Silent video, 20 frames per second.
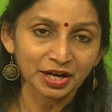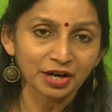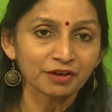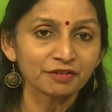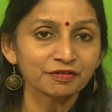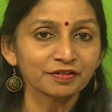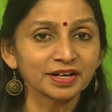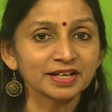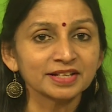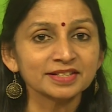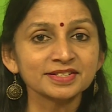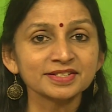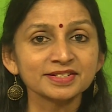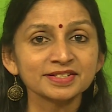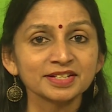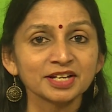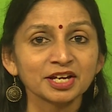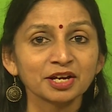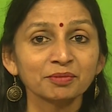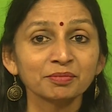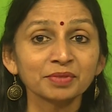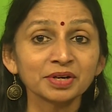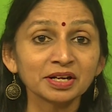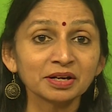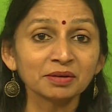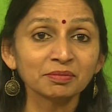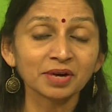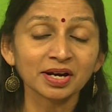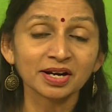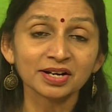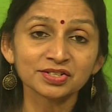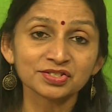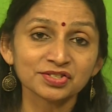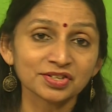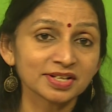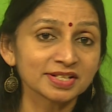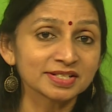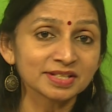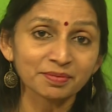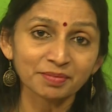Friends, Middlemarch
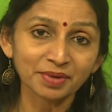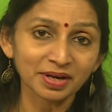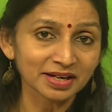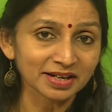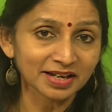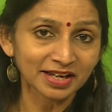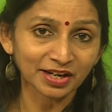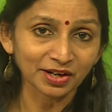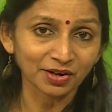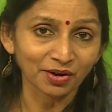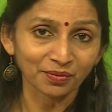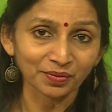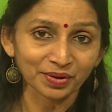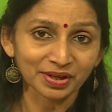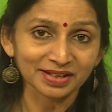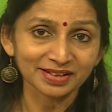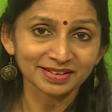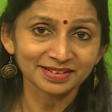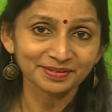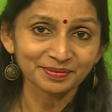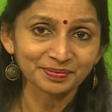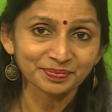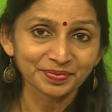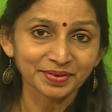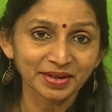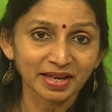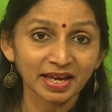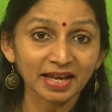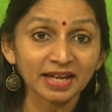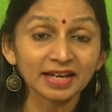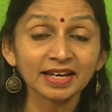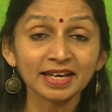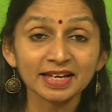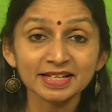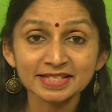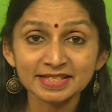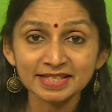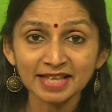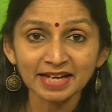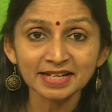is a bulky novel. In
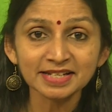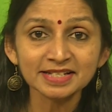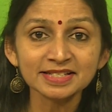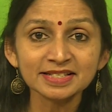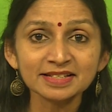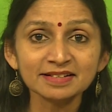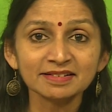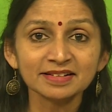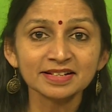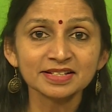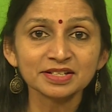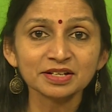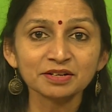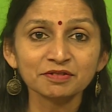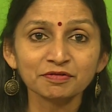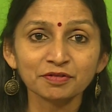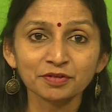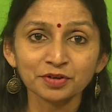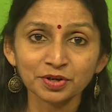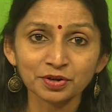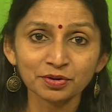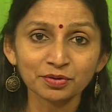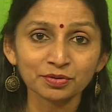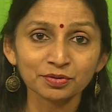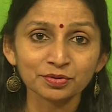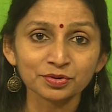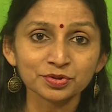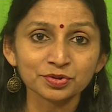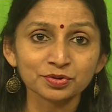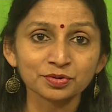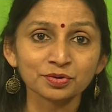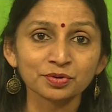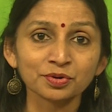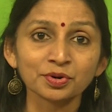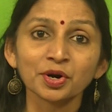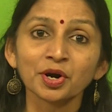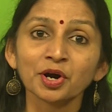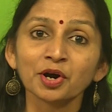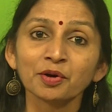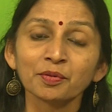case that is the reason for you to
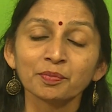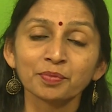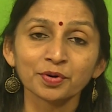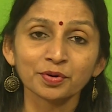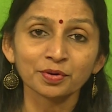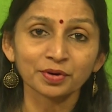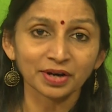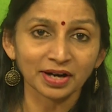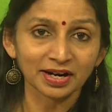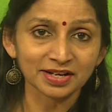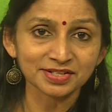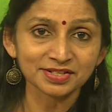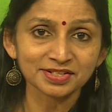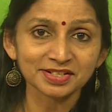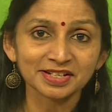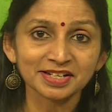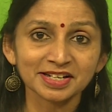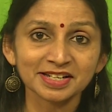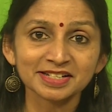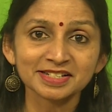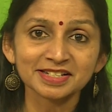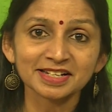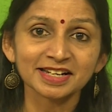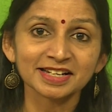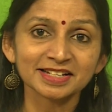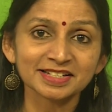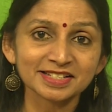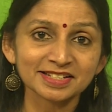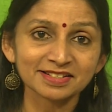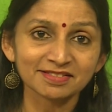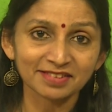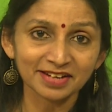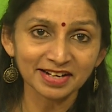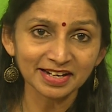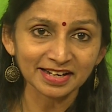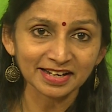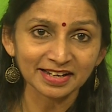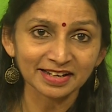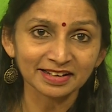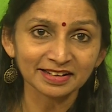procrastinate its
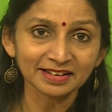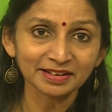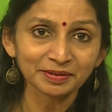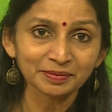reading,